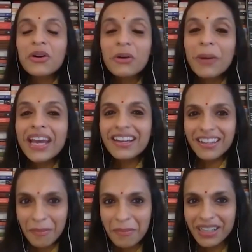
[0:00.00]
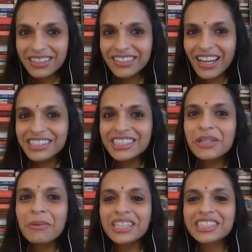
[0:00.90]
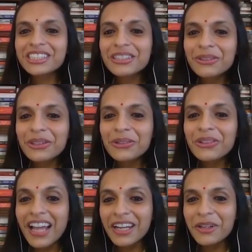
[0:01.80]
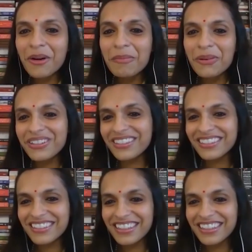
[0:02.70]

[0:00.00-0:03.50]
quick but touchy question do you lend your books